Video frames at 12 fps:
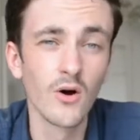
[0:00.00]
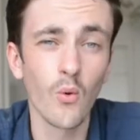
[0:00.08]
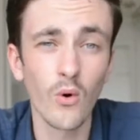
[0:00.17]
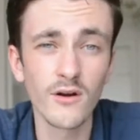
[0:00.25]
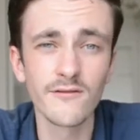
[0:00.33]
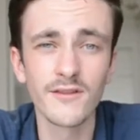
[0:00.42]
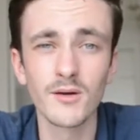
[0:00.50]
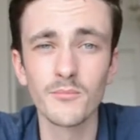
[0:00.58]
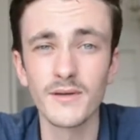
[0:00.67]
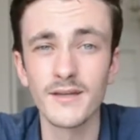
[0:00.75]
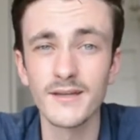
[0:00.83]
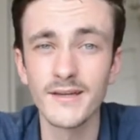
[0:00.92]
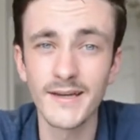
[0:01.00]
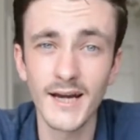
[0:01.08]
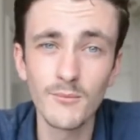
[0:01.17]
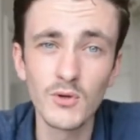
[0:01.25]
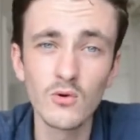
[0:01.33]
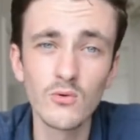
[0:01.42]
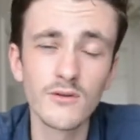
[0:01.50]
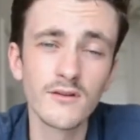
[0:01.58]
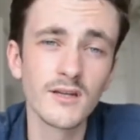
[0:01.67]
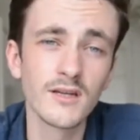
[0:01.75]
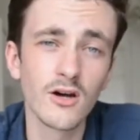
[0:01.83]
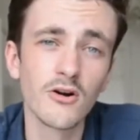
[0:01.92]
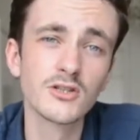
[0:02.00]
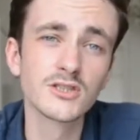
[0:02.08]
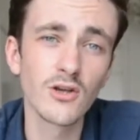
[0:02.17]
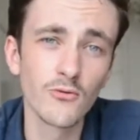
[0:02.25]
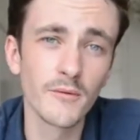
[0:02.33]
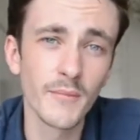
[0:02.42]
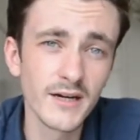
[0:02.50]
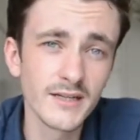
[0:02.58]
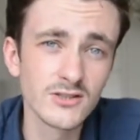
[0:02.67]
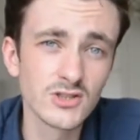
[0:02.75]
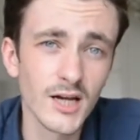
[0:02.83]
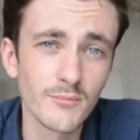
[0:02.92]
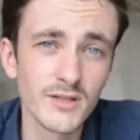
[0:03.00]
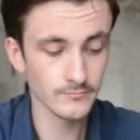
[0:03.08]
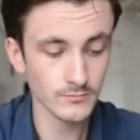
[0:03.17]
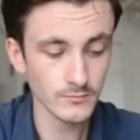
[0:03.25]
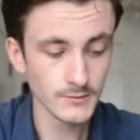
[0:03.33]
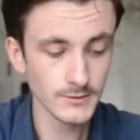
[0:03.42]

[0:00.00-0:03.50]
one of them being Grêmio, the current South American champions,